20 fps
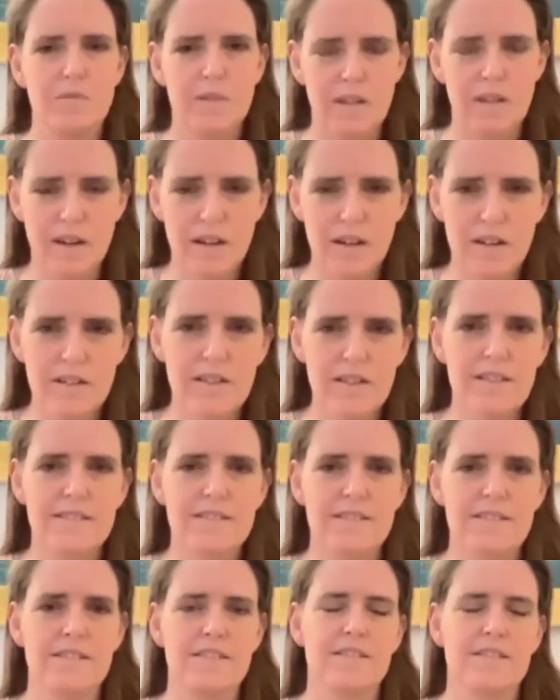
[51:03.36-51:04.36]
we are
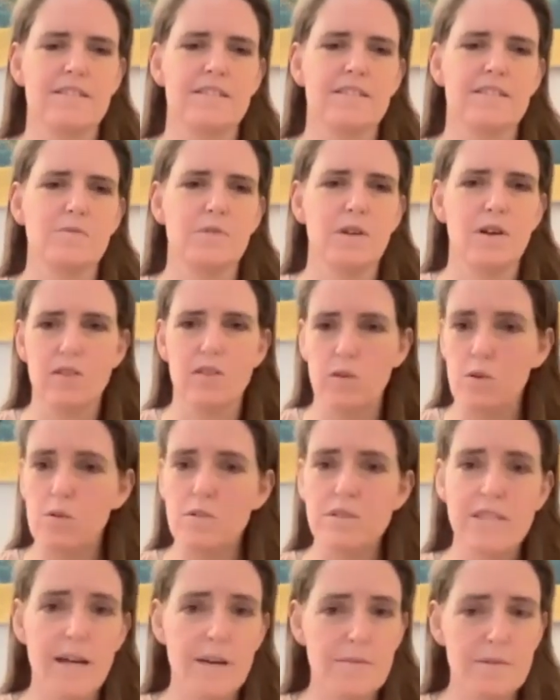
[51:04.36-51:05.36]
existence, we are the whole
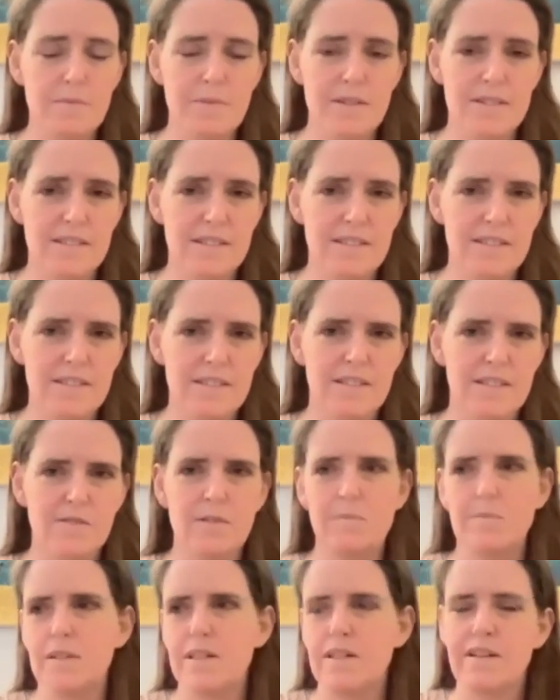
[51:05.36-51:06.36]
time space
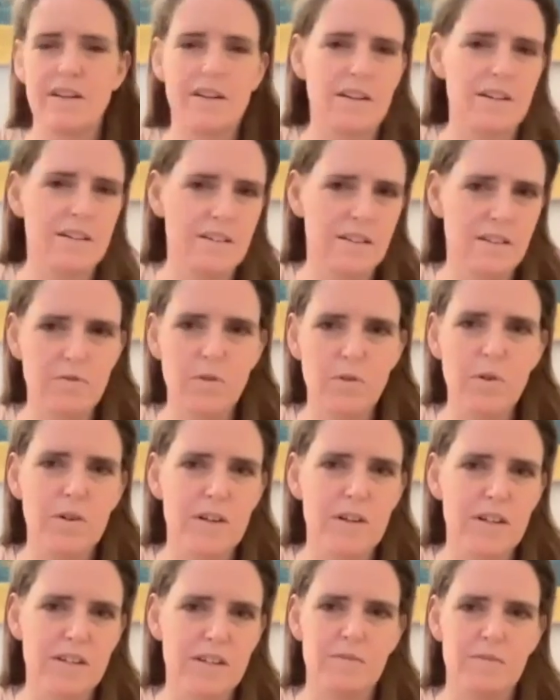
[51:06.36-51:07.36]
continuum, we are the
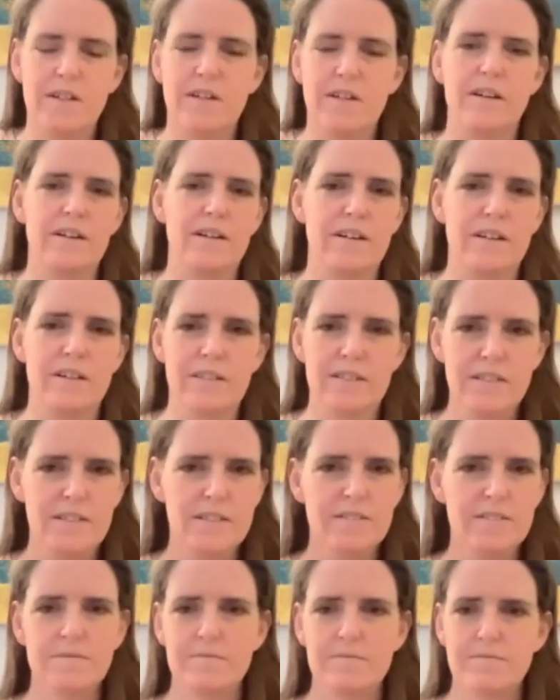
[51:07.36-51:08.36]
void, we are
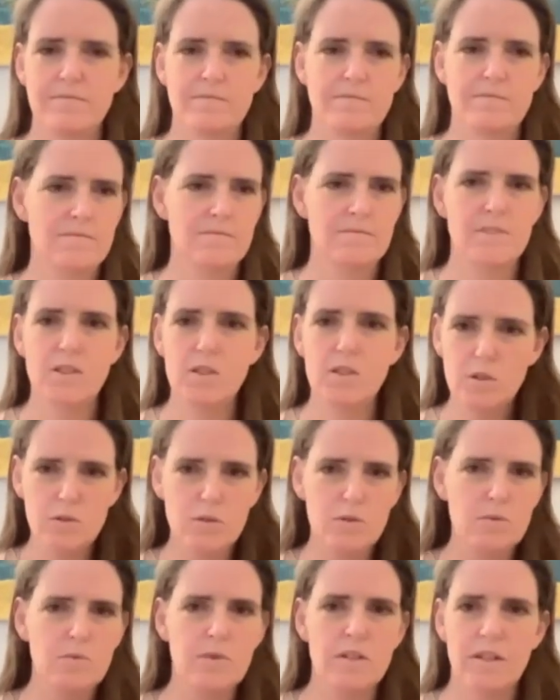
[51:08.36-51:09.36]

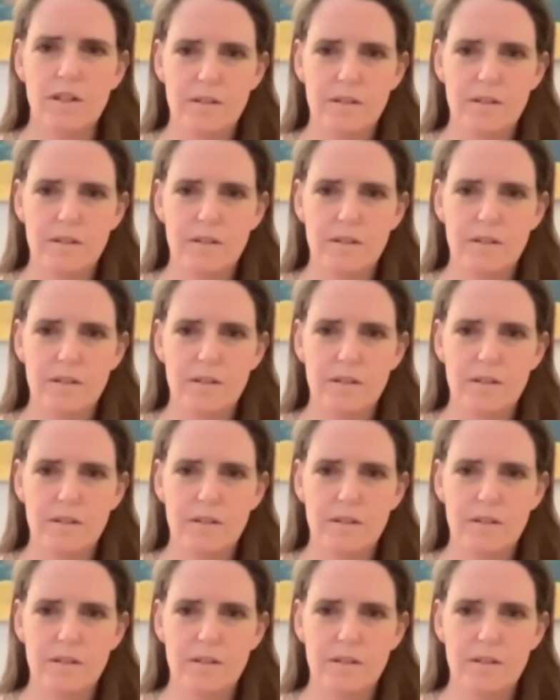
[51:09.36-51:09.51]
you, we